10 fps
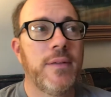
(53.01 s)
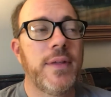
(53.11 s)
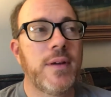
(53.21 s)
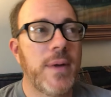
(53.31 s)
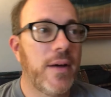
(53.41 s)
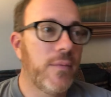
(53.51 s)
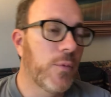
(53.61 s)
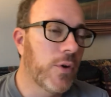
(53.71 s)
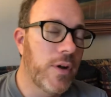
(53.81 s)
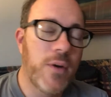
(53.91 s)
think about
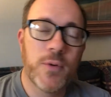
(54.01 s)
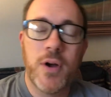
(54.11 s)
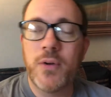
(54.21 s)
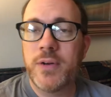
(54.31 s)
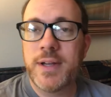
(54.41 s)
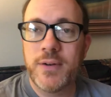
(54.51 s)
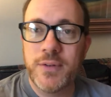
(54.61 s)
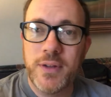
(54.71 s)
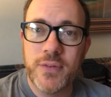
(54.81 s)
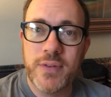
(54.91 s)
we're all going to get on
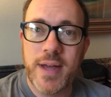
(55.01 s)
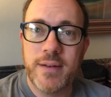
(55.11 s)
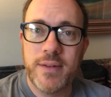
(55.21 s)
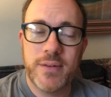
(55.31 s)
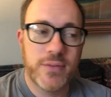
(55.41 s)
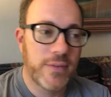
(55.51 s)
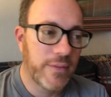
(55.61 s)
the other side of this.